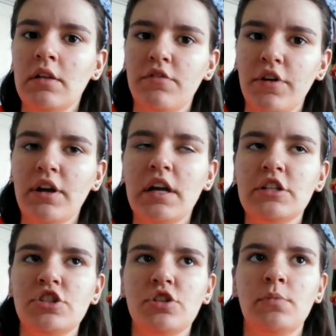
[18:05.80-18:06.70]
very
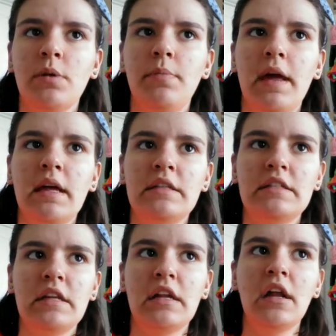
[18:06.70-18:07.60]
instrument
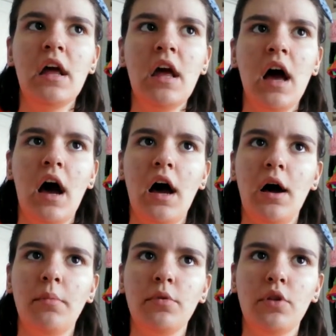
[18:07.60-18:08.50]
based, and
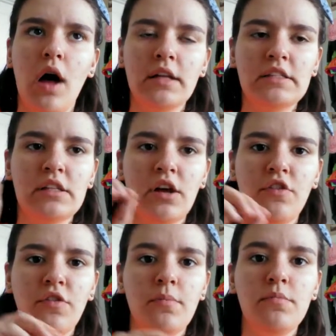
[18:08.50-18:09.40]
lots
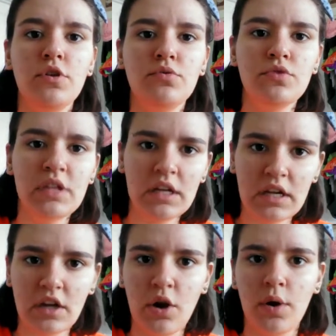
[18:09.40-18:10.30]
of
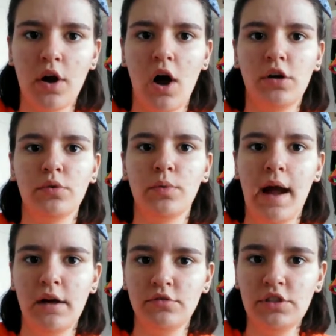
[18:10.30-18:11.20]
music going on
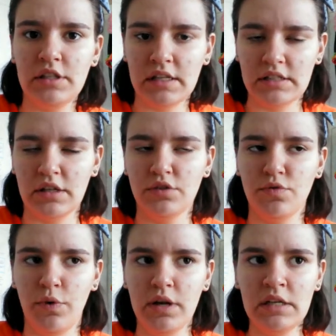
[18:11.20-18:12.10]
around Yesung's
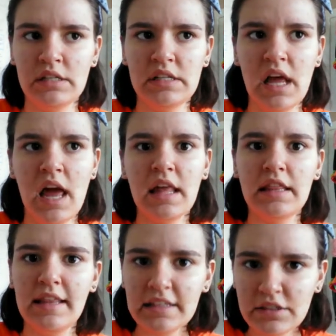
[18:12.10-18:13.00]
voice,
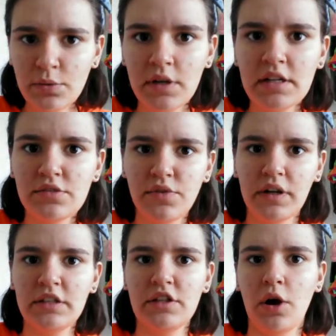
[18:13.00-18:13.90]
this one is
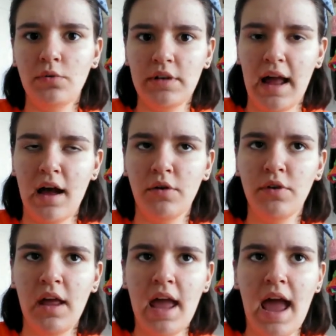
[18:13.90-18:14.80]
very toned
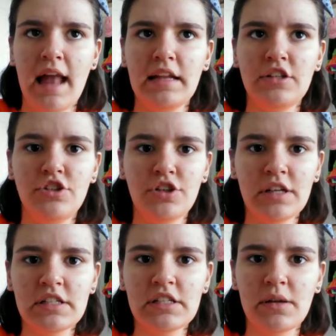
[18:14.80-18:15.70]
down, and it's
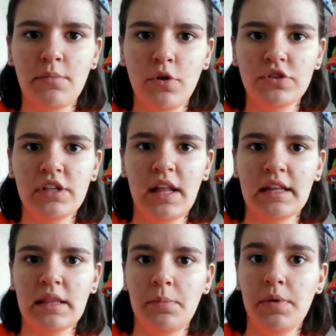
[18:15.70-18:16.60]
just mostly
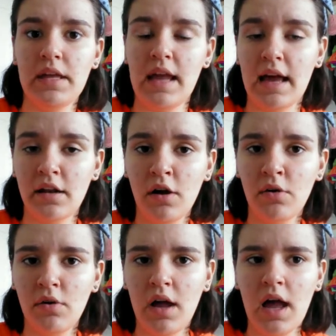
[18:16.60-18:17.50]
like the piano,